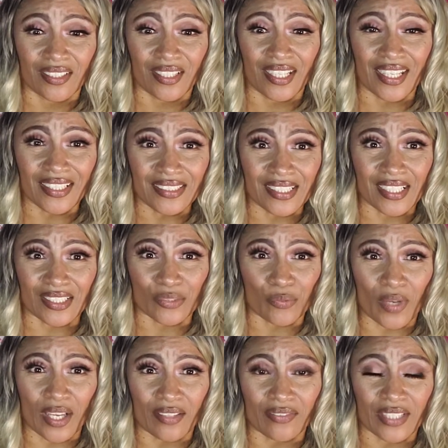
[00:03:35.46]
His
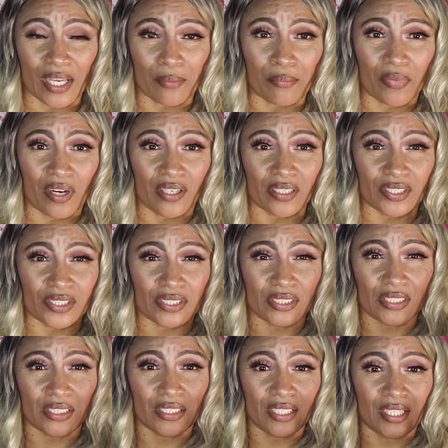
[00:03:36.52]
ex-wife. Now,
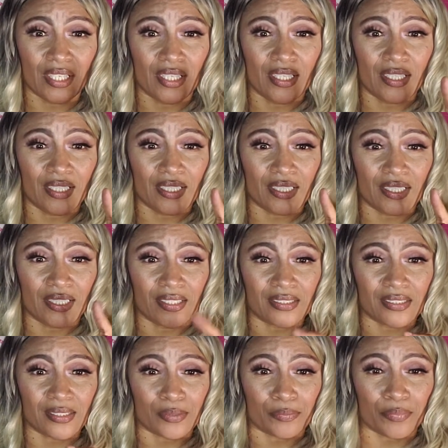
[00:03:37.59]
Margie
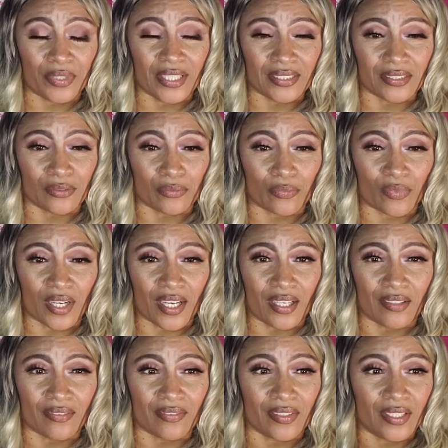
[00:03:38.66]
is his present wife.
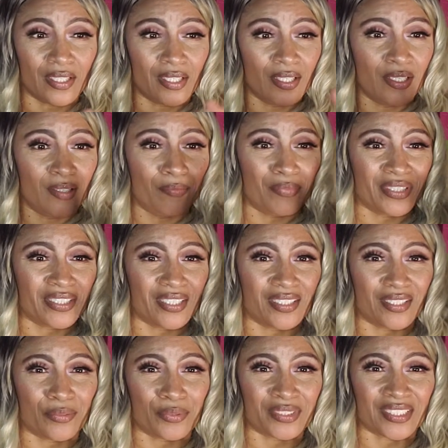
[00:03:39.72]
But then
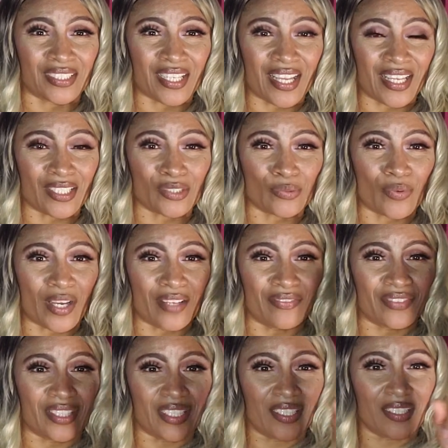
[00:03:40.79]
there was an ex-wife
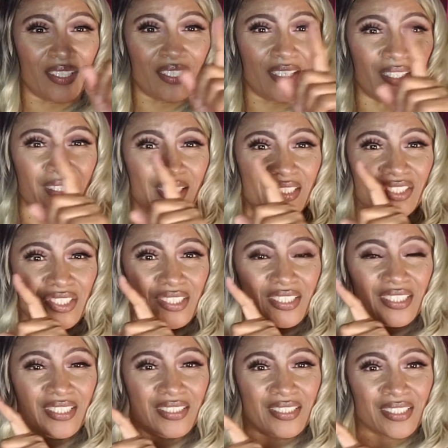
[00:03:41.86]
that allegedly
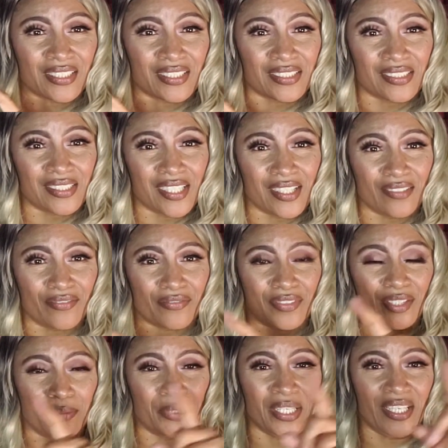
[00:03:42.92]
he took the son
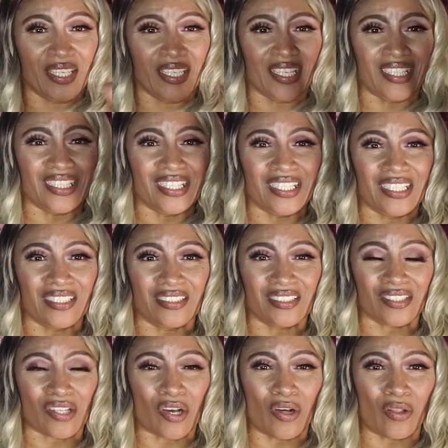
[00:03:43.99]
from, and then he
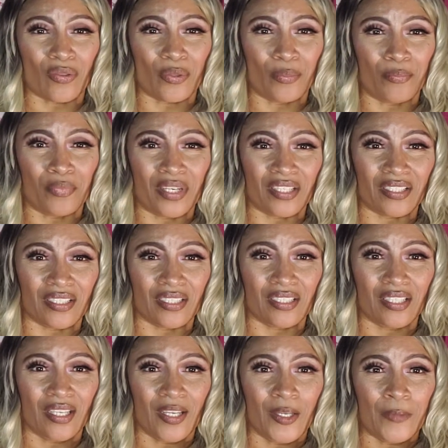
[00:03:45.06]
took all the money
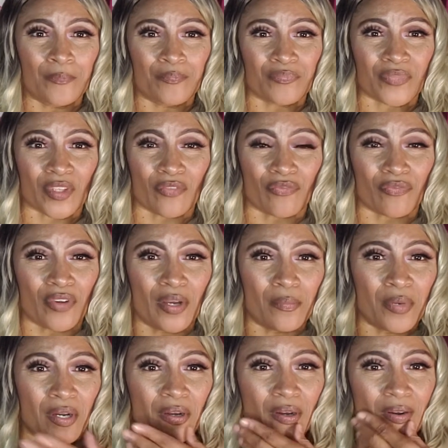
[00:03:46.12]
from
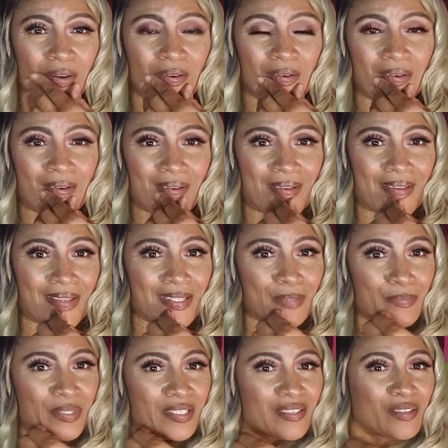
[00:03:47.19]
her and
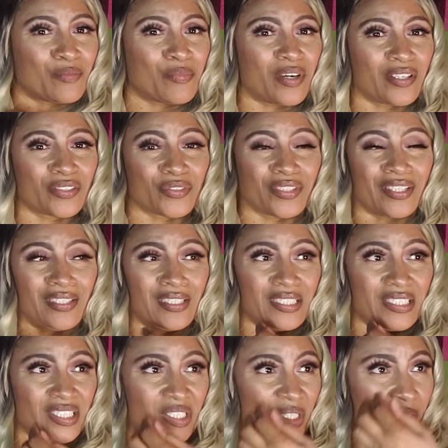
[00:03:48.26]
spent it on Marjorie,
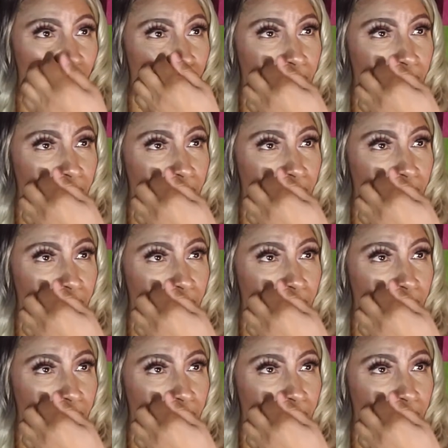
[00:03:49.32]
allegedly.